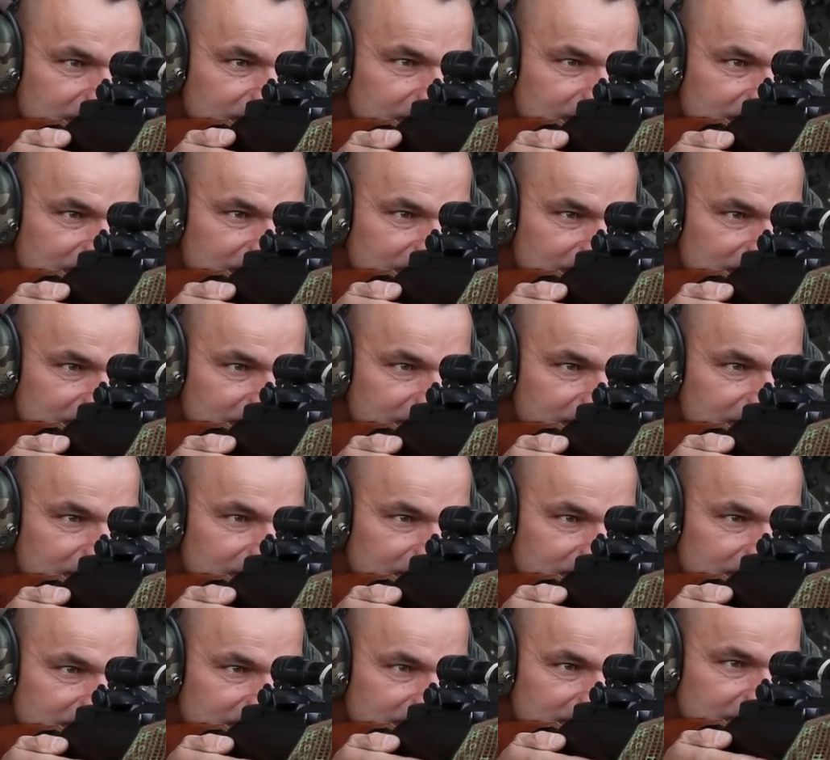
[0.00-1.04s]

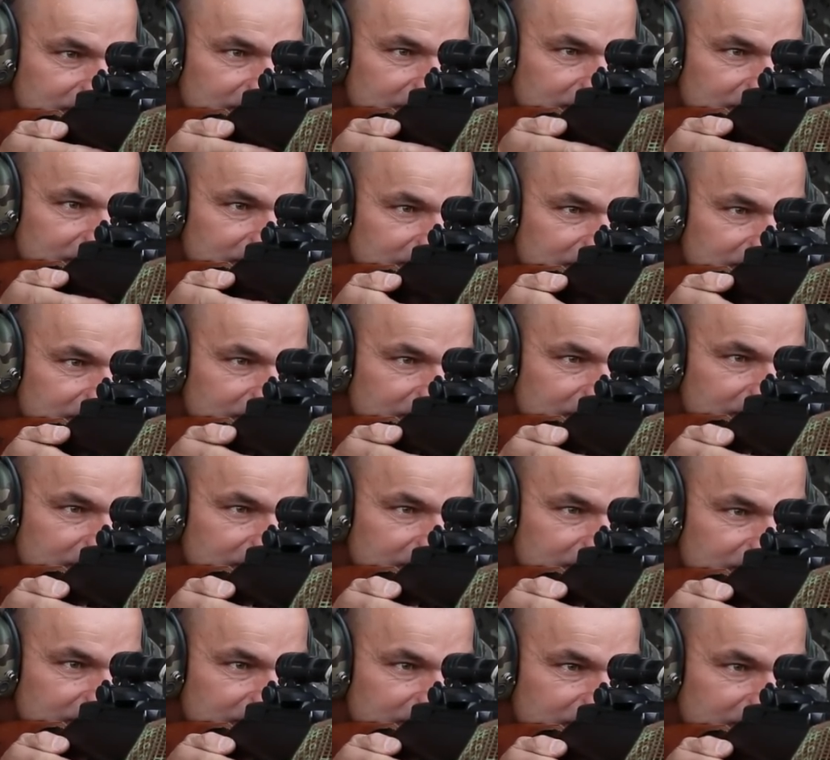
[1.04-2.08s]

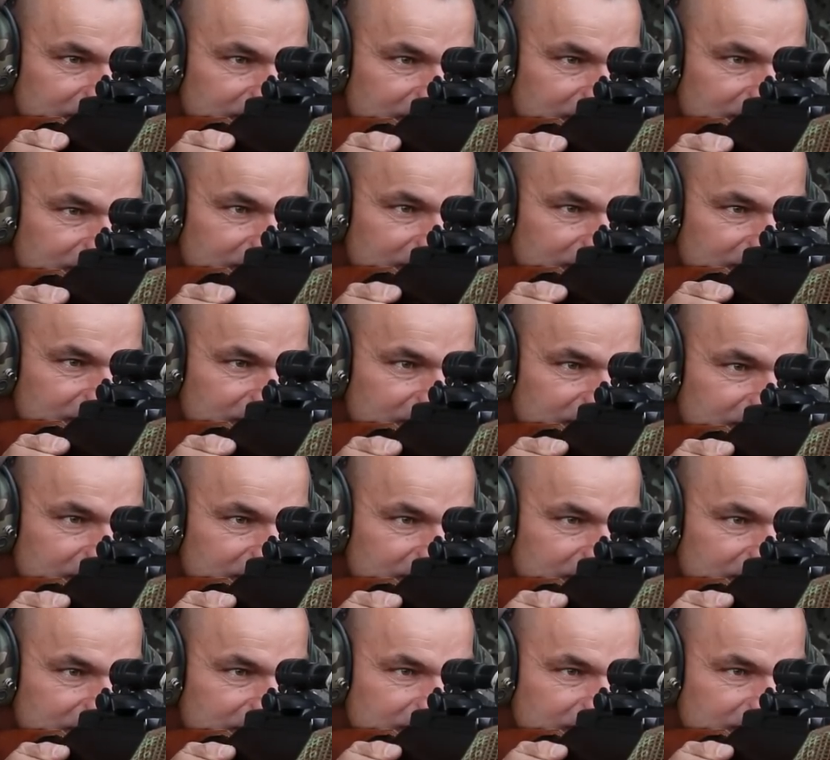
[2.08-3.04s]
Nobody speaks.